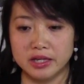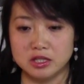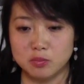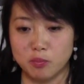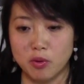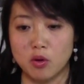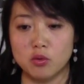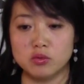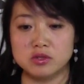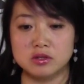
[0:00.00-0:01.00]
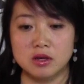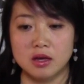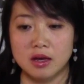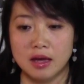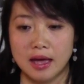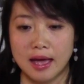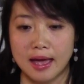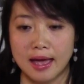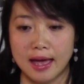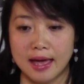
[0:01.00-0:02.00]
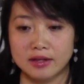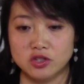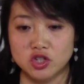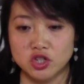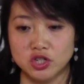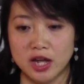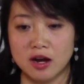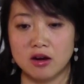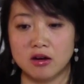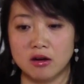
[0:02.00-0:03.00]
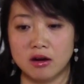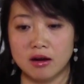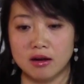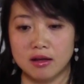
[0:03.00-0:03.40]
expose and share